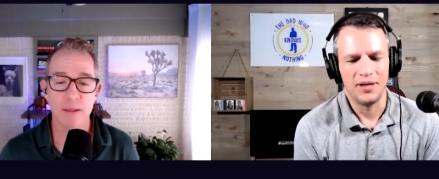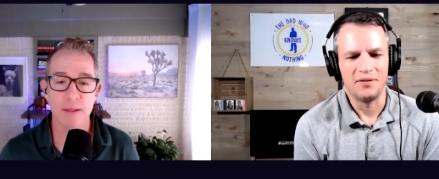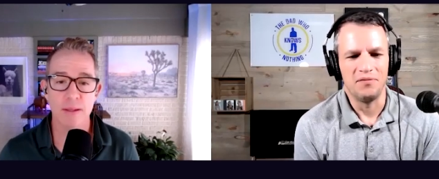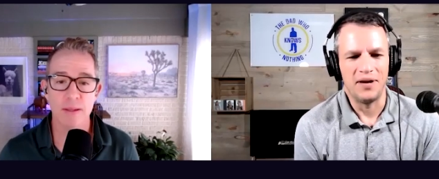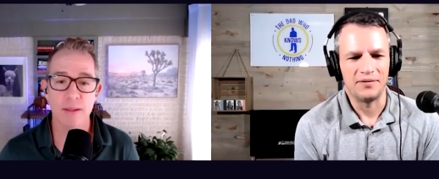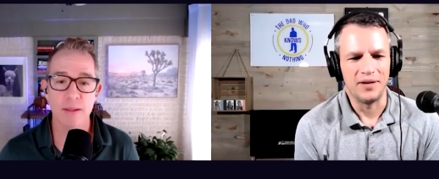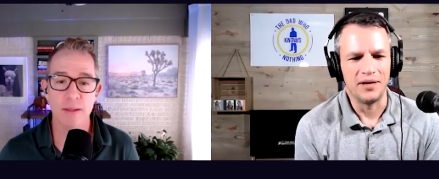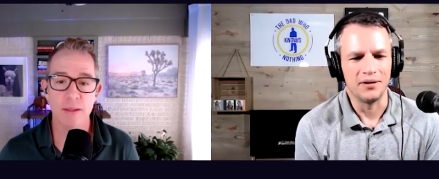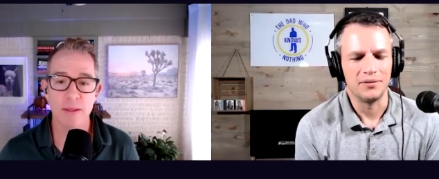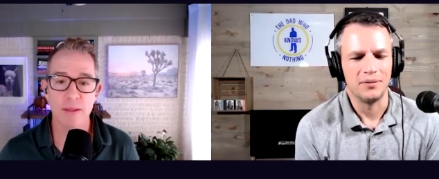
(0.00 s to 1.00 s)
Speaker 1: let's invest
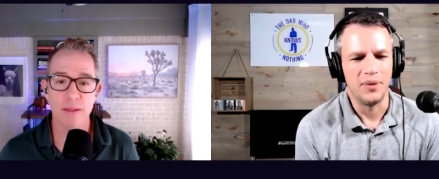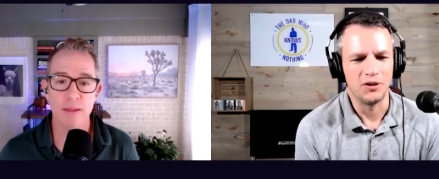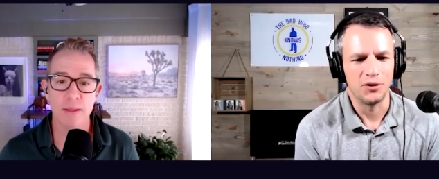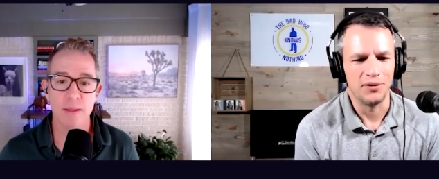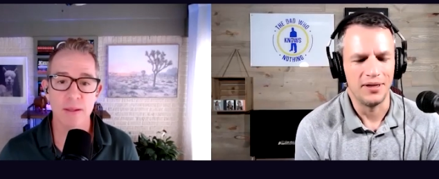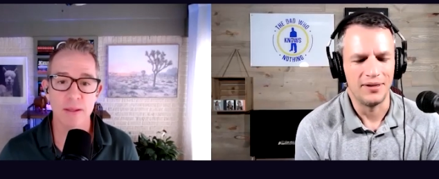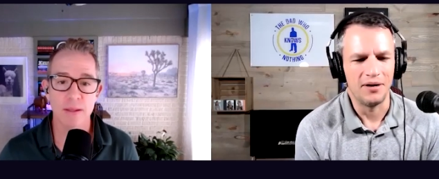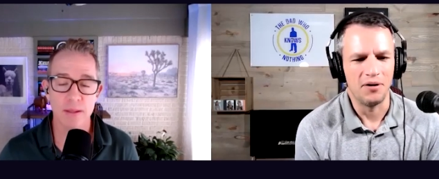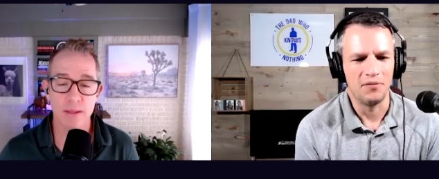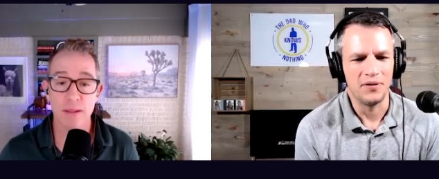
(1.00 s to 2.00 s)
there make sure that
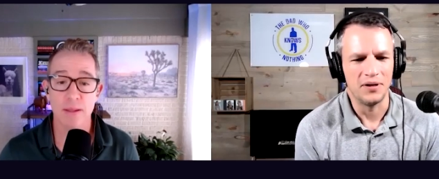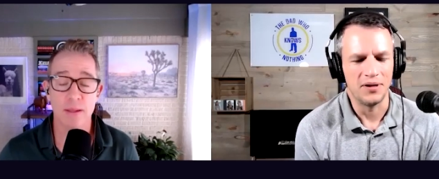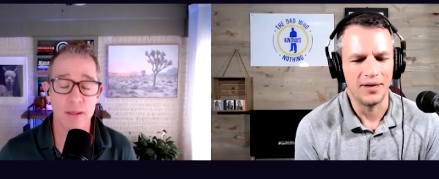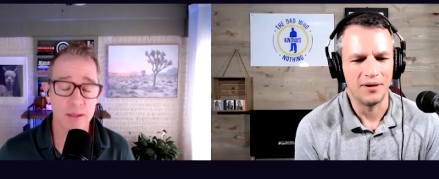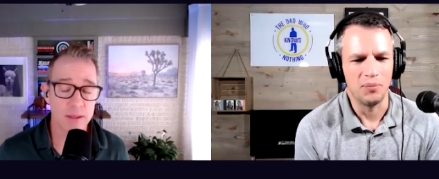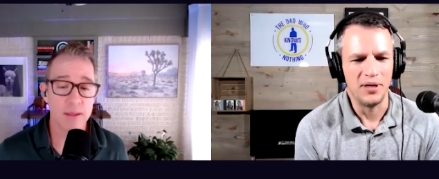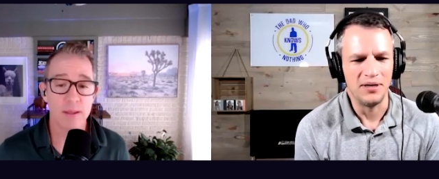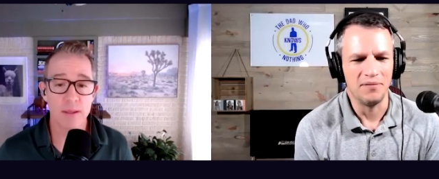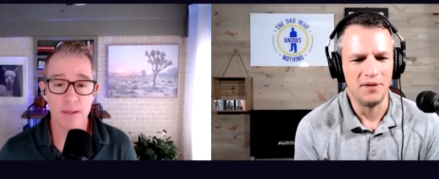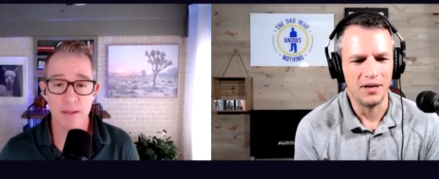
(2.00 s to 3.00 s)
they all feel like they're
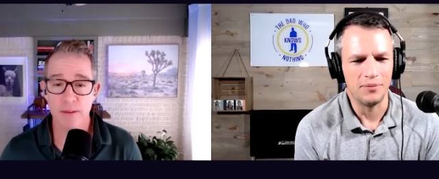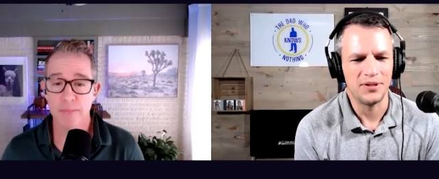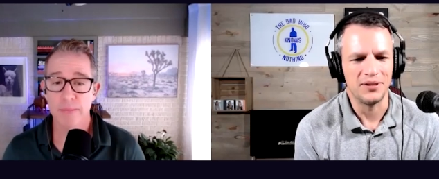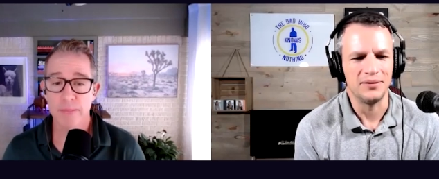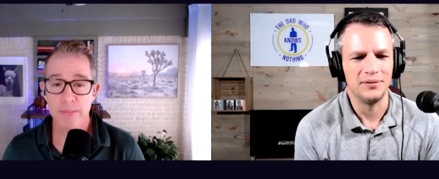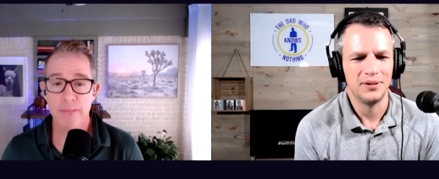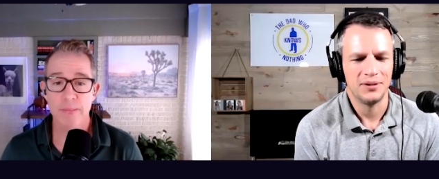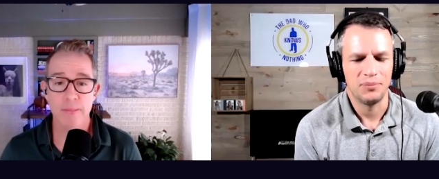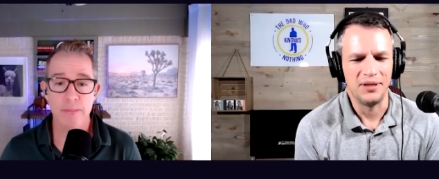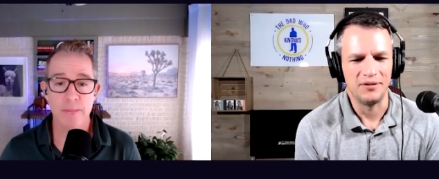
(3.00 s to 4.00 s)
being developed and
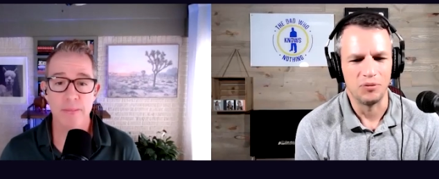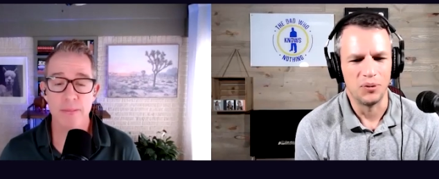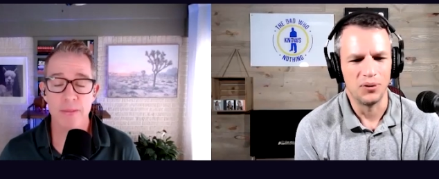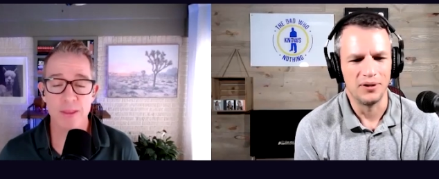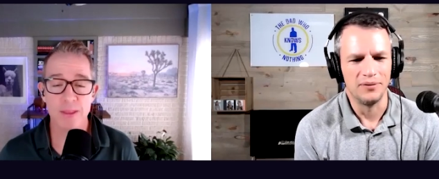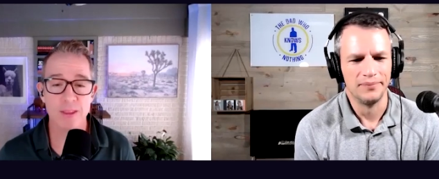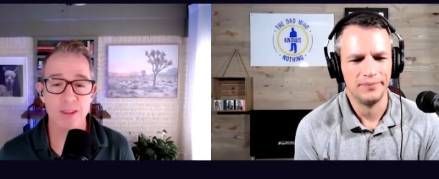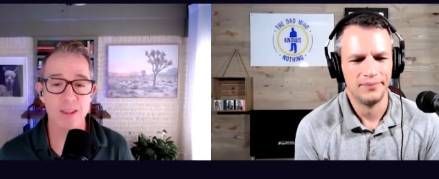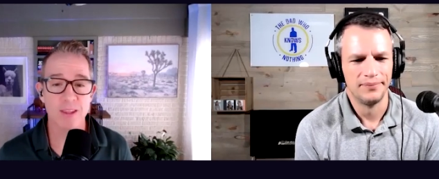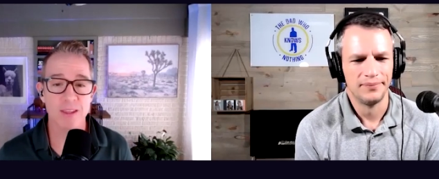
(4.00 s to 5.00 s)
being supported
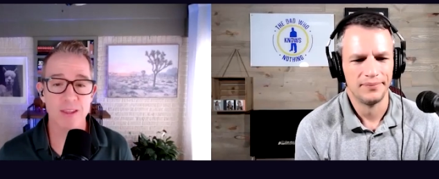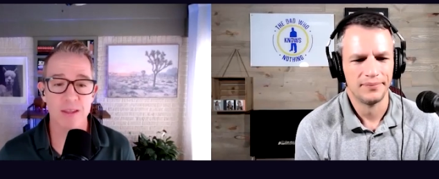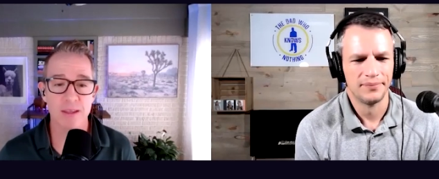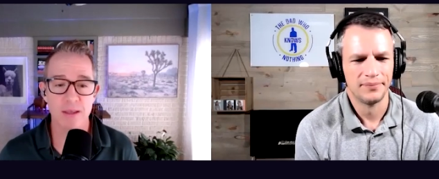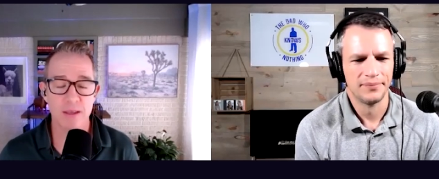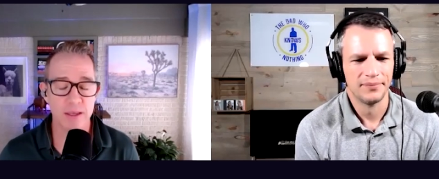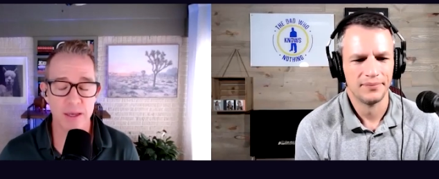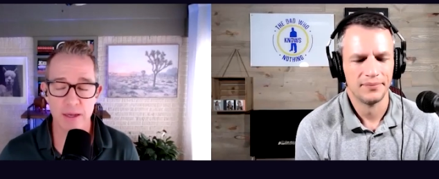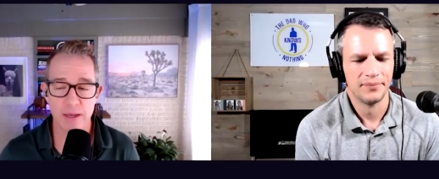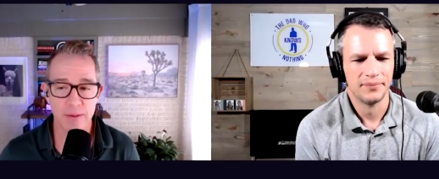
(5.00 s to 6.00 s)

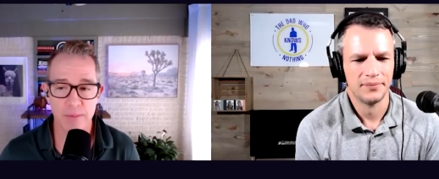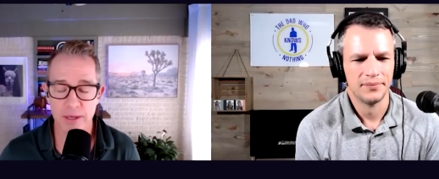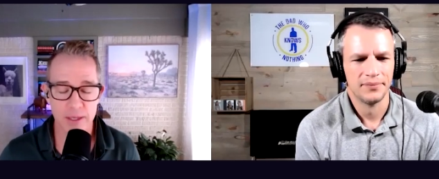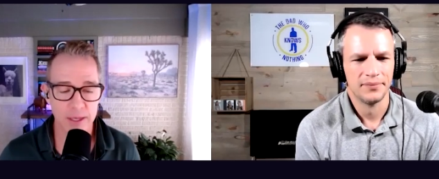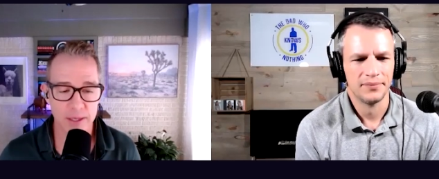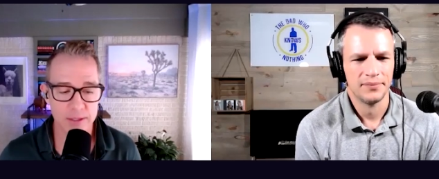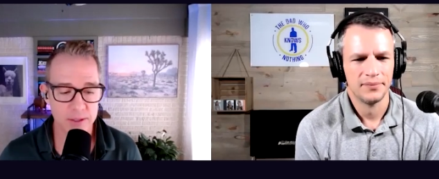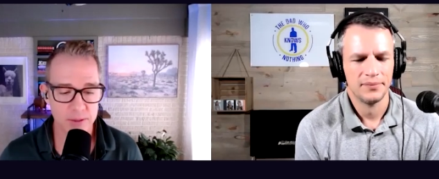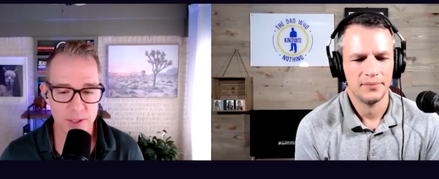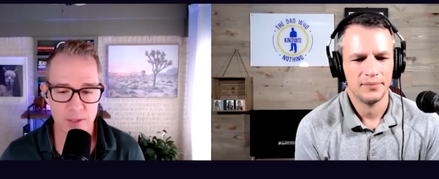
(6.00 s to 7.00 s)
Speaker 2: yeah, I mean, it, it's
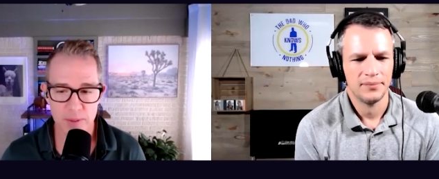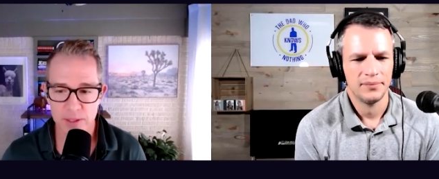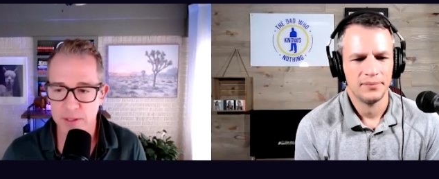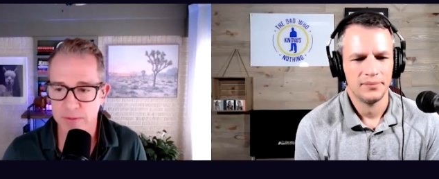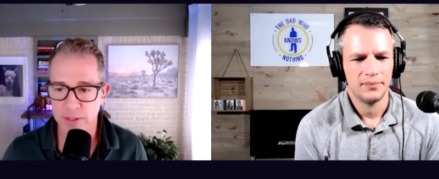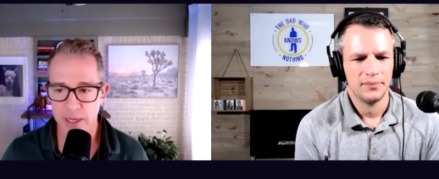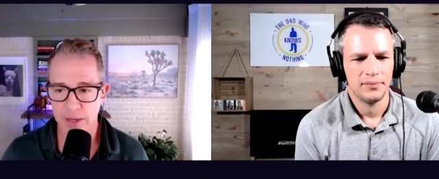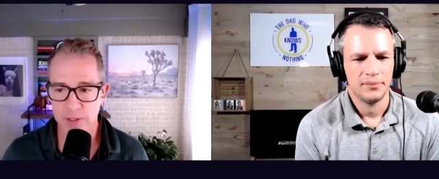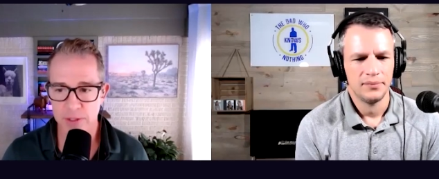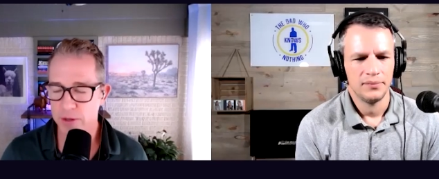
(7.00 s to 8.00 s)
so expensive to
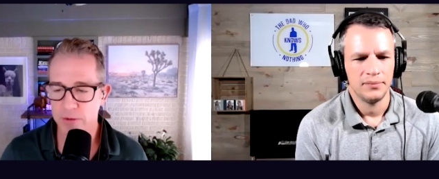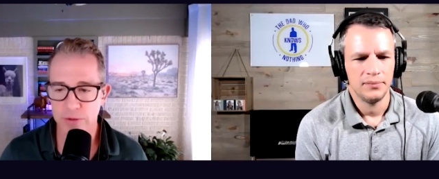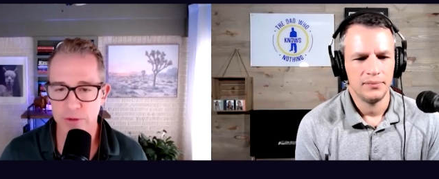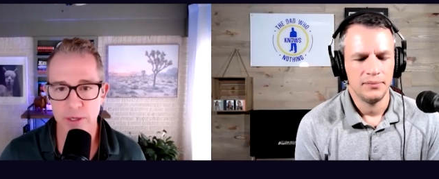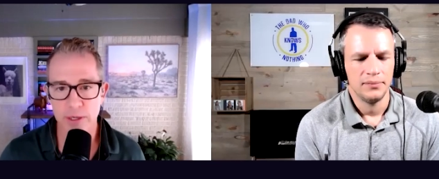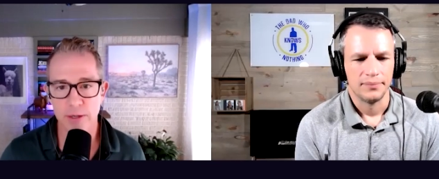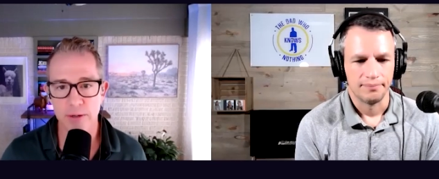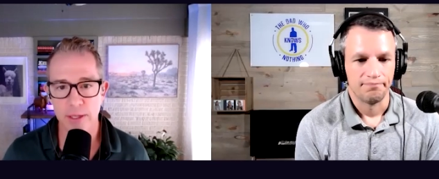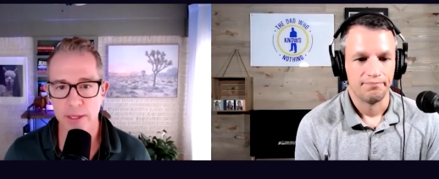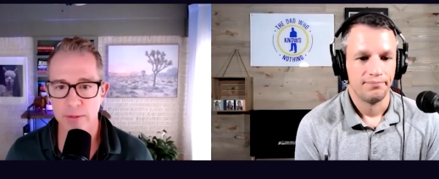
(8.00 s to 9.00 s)
have turnover. You
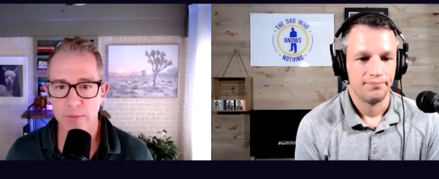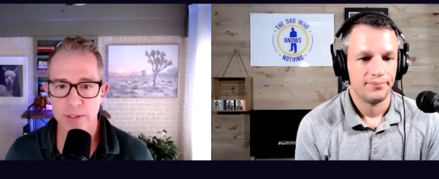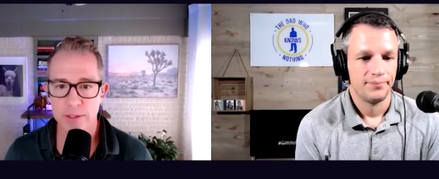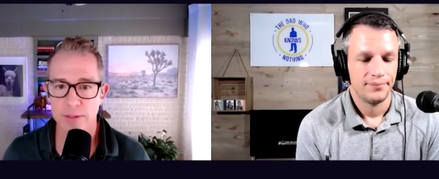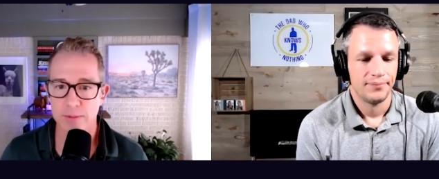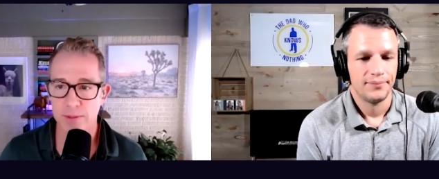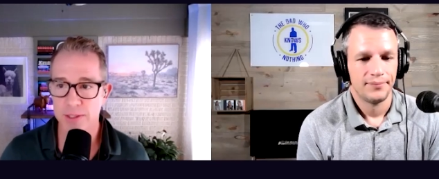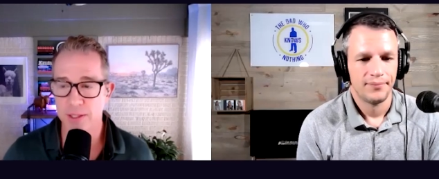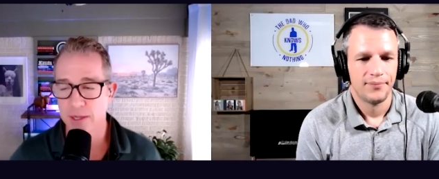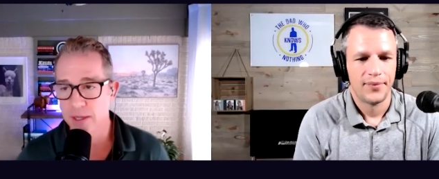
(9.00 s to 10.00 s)
know, like what's
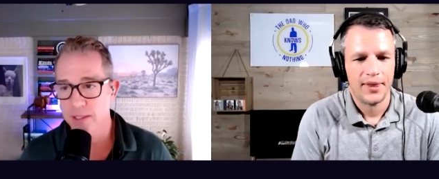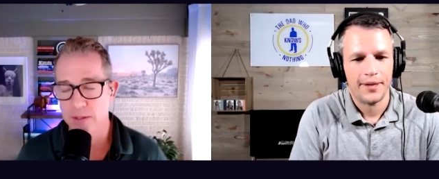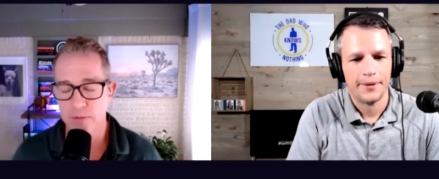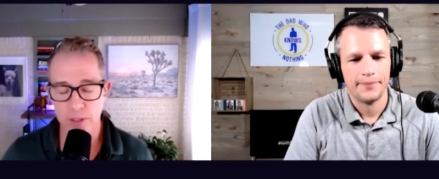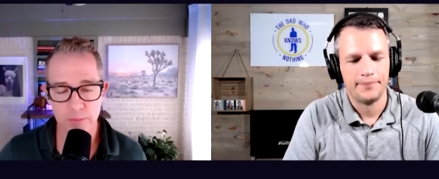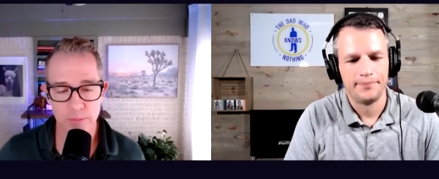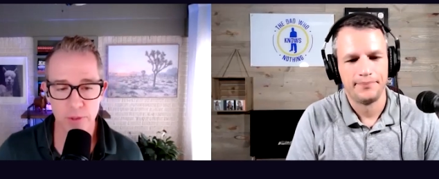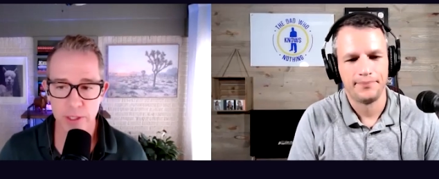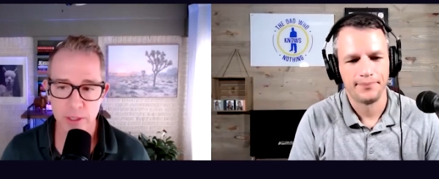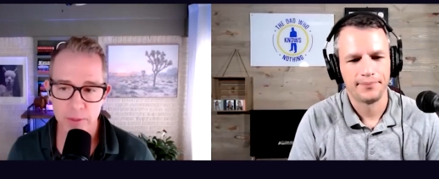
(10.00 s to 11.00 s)
what's the cost of one
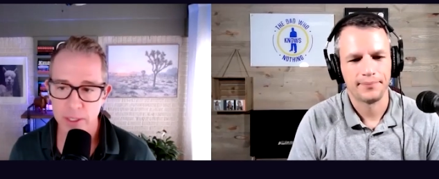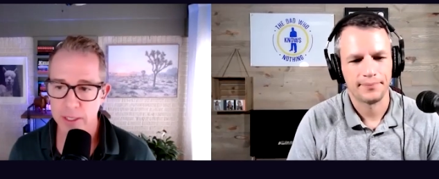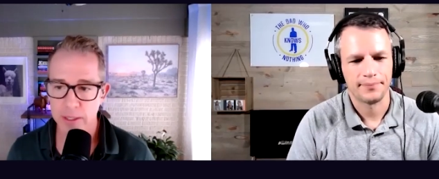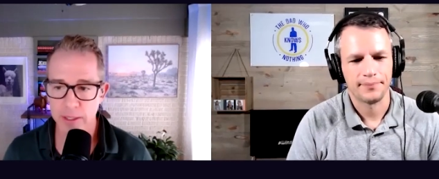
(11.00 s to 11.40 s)
employee coming in and